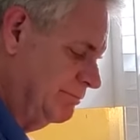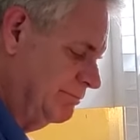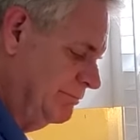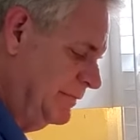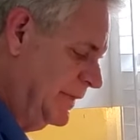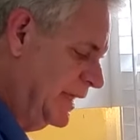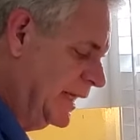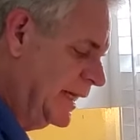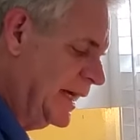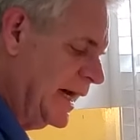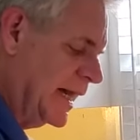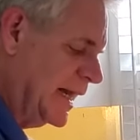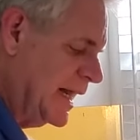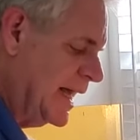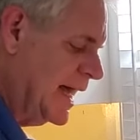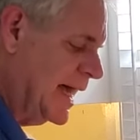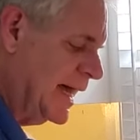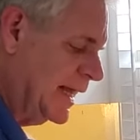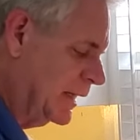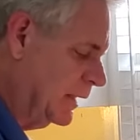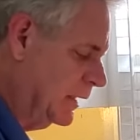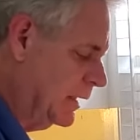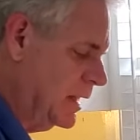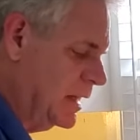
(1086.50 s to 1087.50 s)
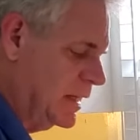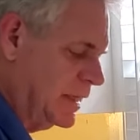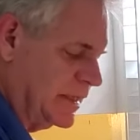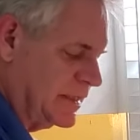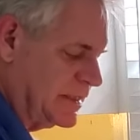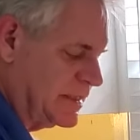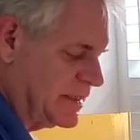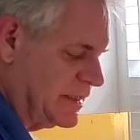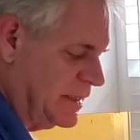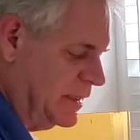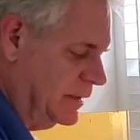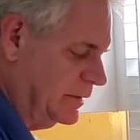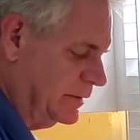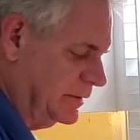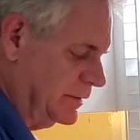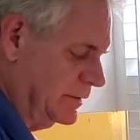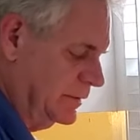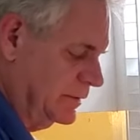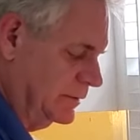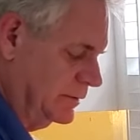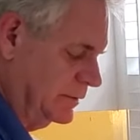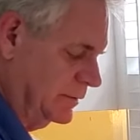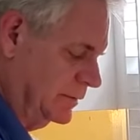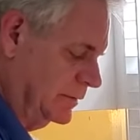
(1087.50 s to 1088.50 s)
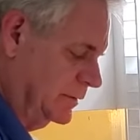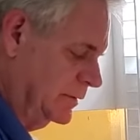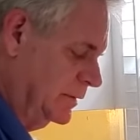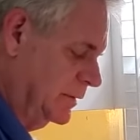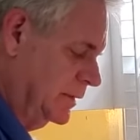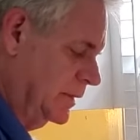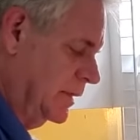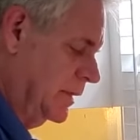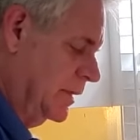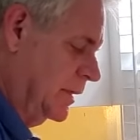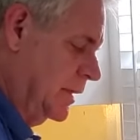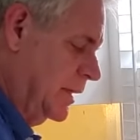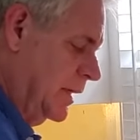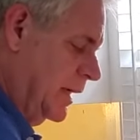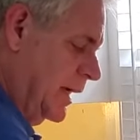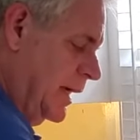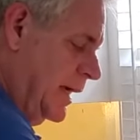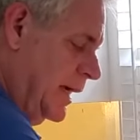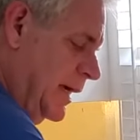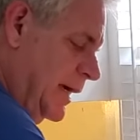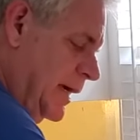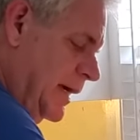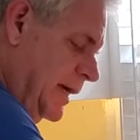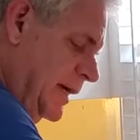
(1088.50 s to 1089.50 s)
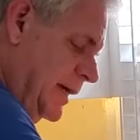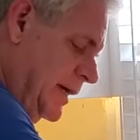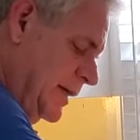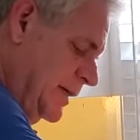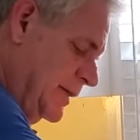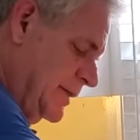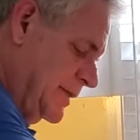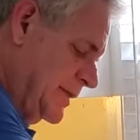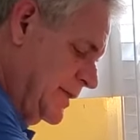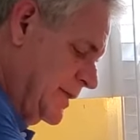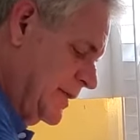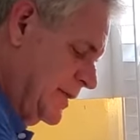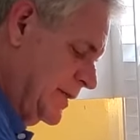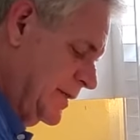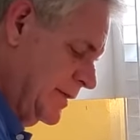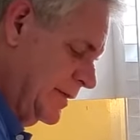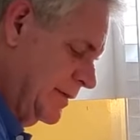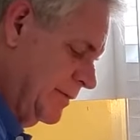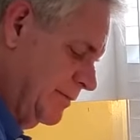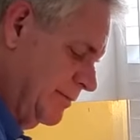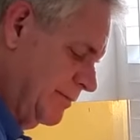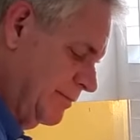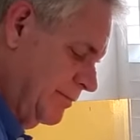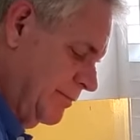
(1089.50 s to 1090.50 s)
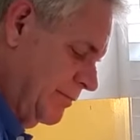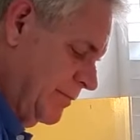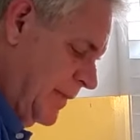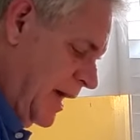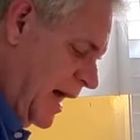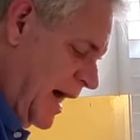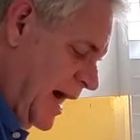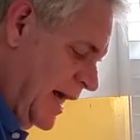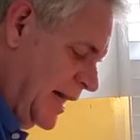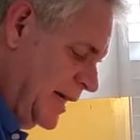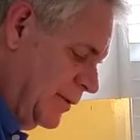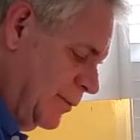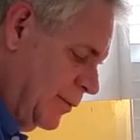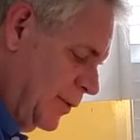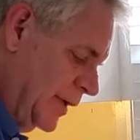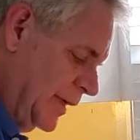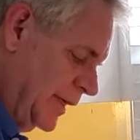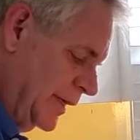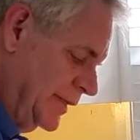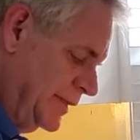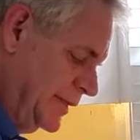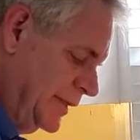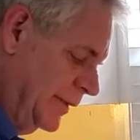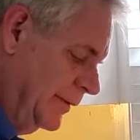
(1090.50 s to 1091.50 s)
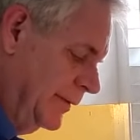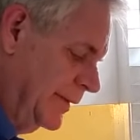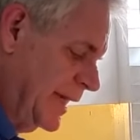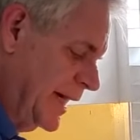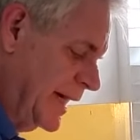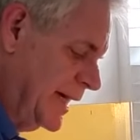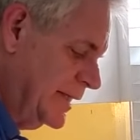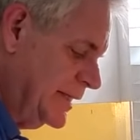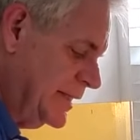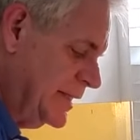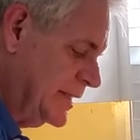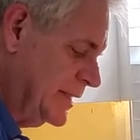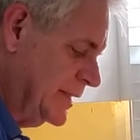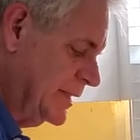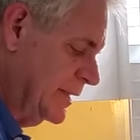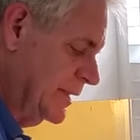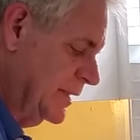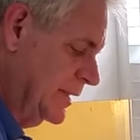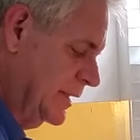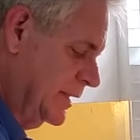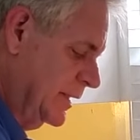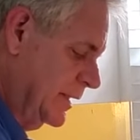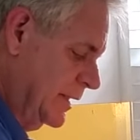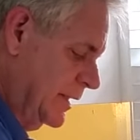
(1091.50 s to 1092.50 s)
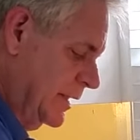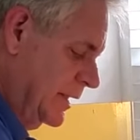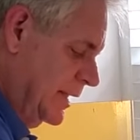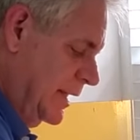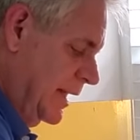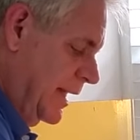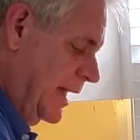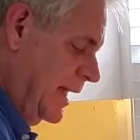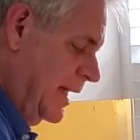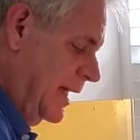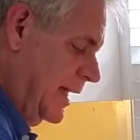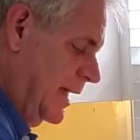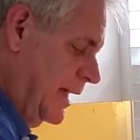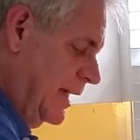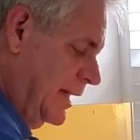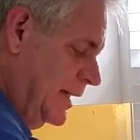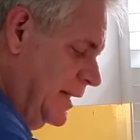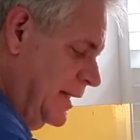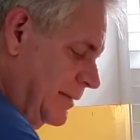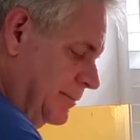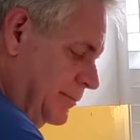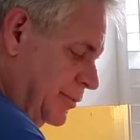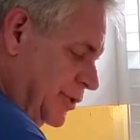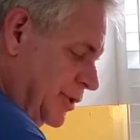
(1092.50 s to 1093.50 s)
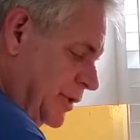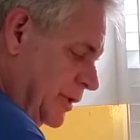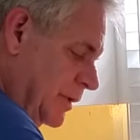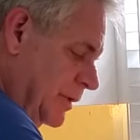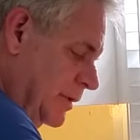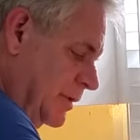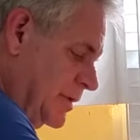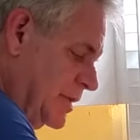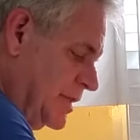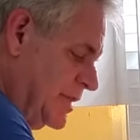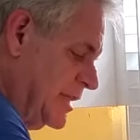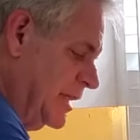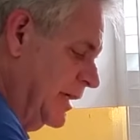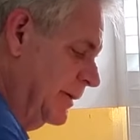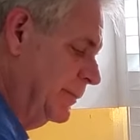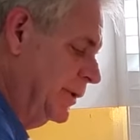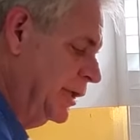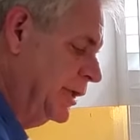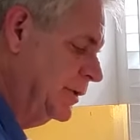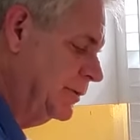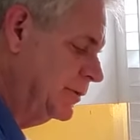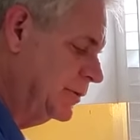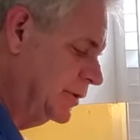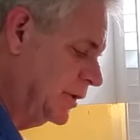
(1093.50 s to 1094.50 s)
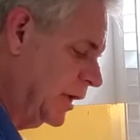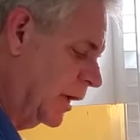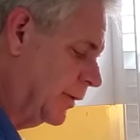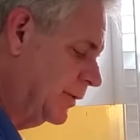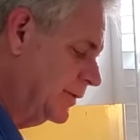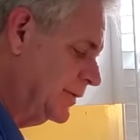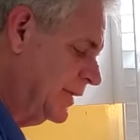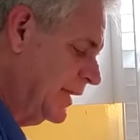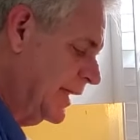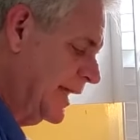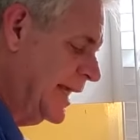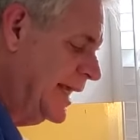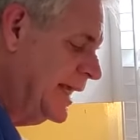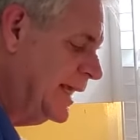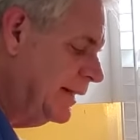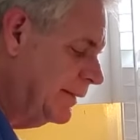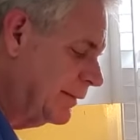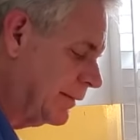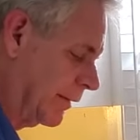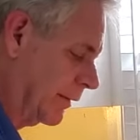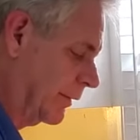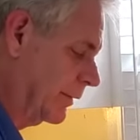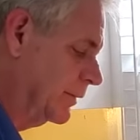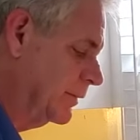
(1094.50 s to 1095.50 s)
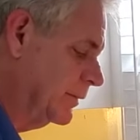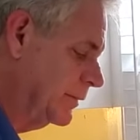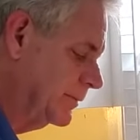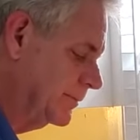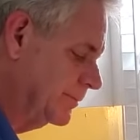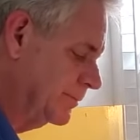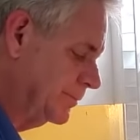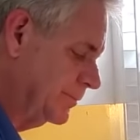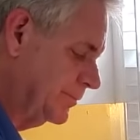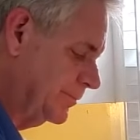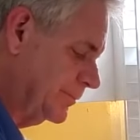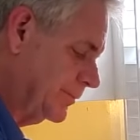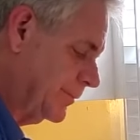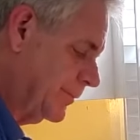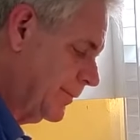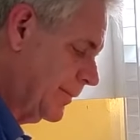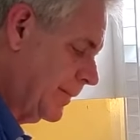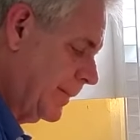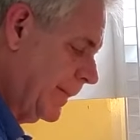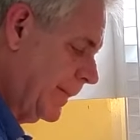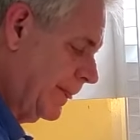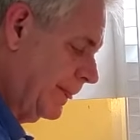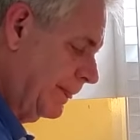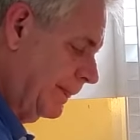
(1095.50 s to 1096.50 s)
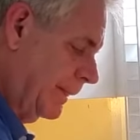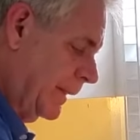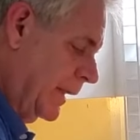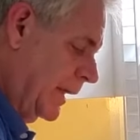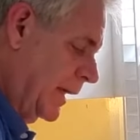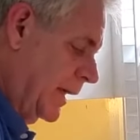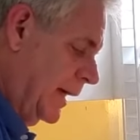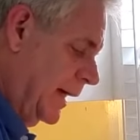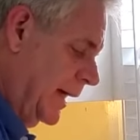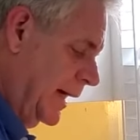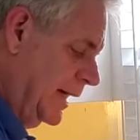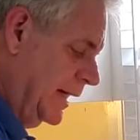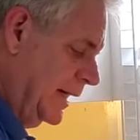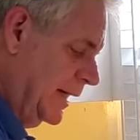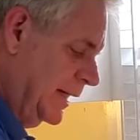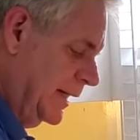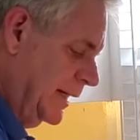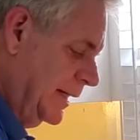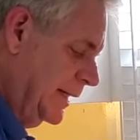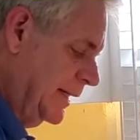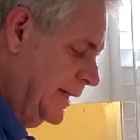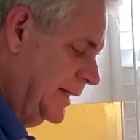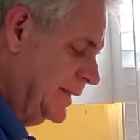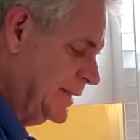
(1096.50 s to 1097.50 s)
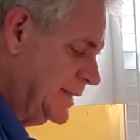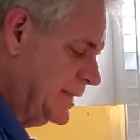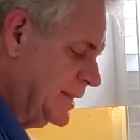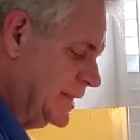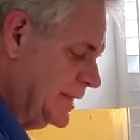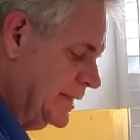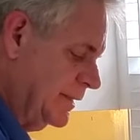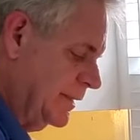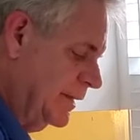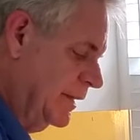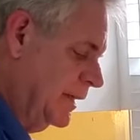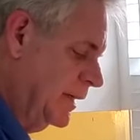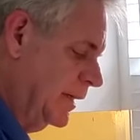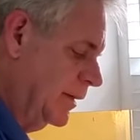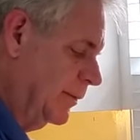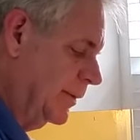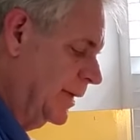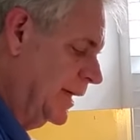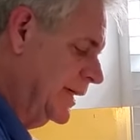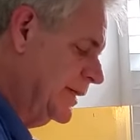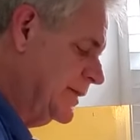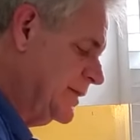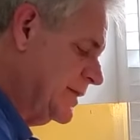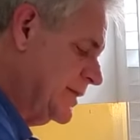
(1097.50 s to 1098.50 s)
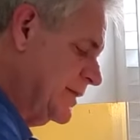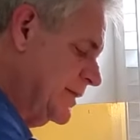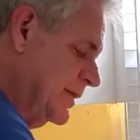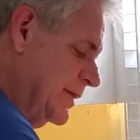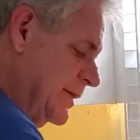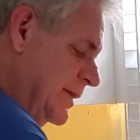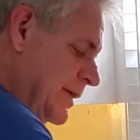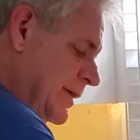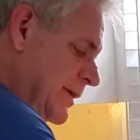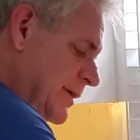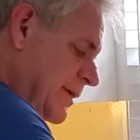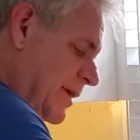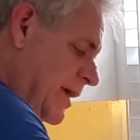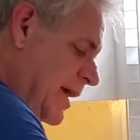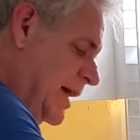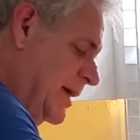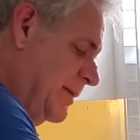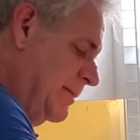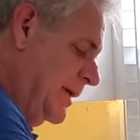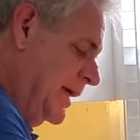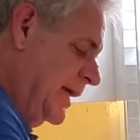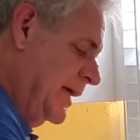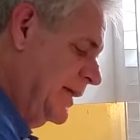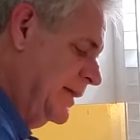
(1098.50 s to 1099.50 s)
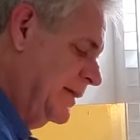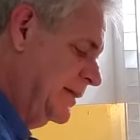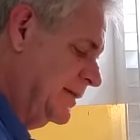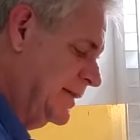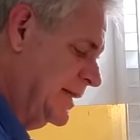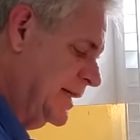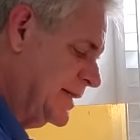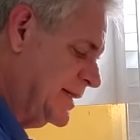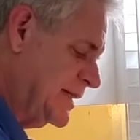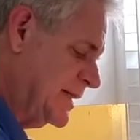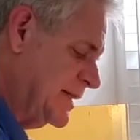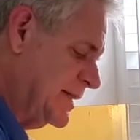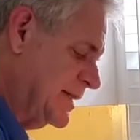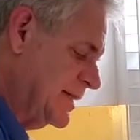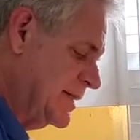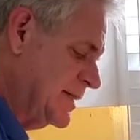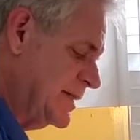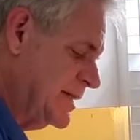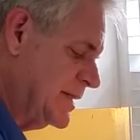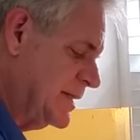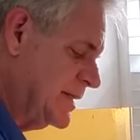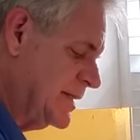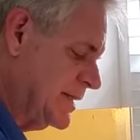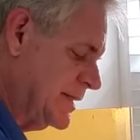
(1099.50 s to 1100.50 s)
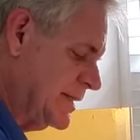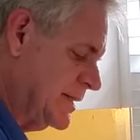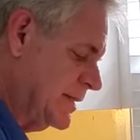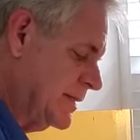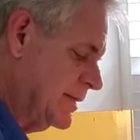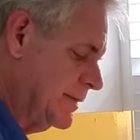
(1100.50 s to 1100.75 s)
you got to add a lot of salt. And I don't want to do that. And I'm sure some of you don't either. And you know what? I mean, this is...